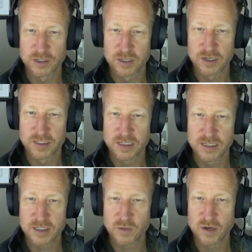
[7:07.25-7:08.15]
So you can see
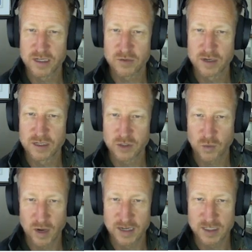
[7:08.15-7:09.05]
this one is written
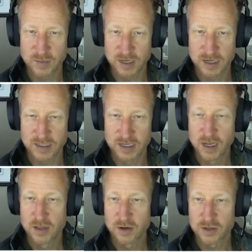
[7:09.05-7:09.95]
twice because
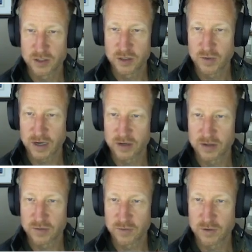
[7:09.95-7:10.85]
there are two
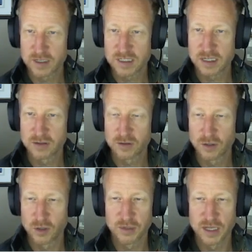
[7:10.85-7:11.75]
records for this single
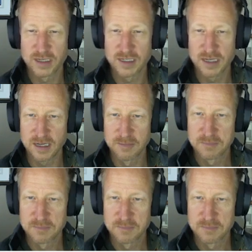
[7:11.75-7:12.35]
global ID,